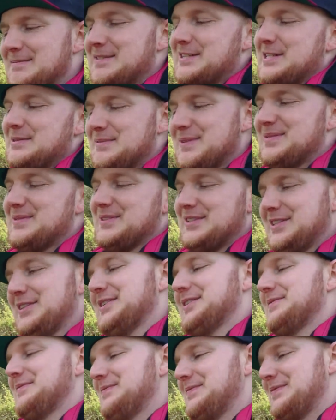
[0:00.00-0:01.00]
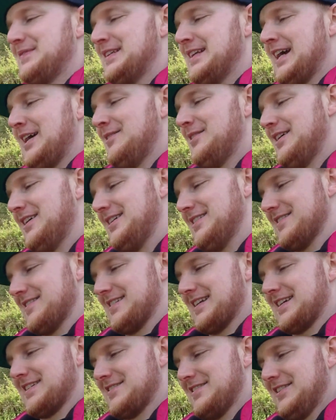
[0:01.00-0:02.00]
gonna be really good. How high
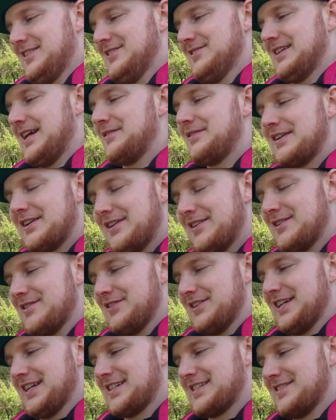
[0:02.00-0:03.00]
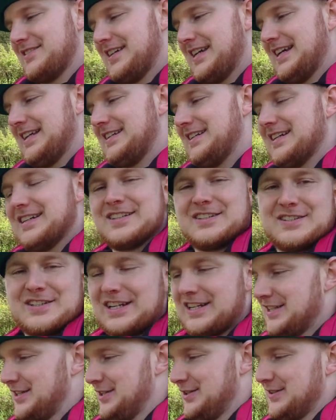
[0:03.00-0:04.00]
does it actually go? Now that I got all the XL candy, I
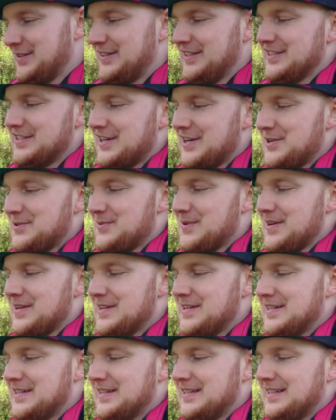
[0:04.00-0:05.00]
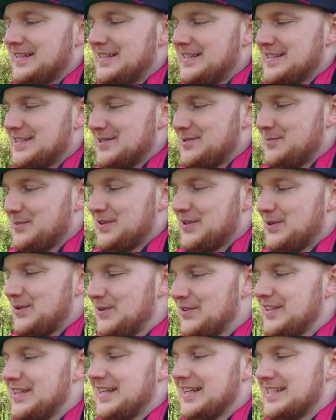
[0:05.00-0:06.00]
can look the entire way. So with
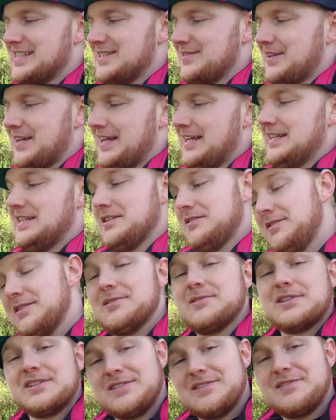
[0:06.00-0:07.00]
all the XL candy, okay,